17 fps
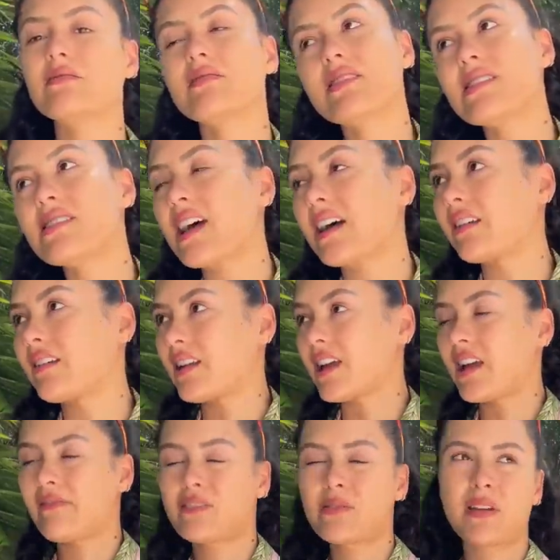Sadly, I
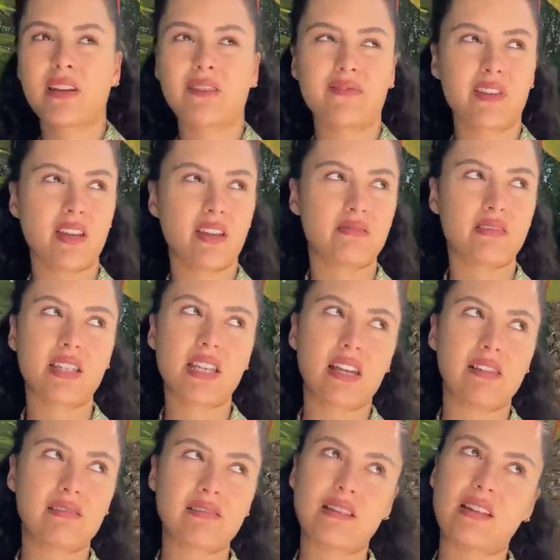have to pay for the
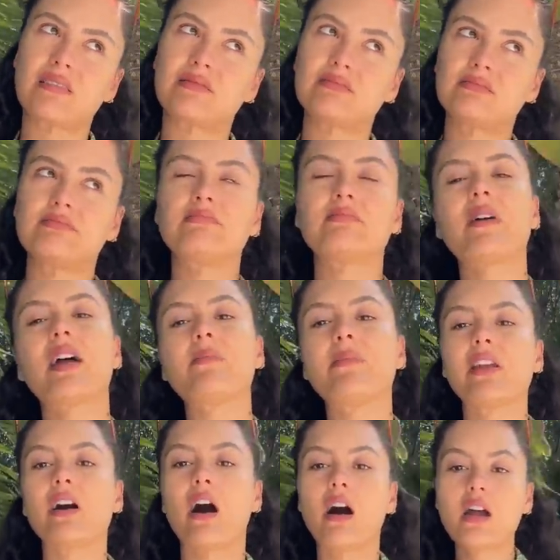hotel, so maybe not.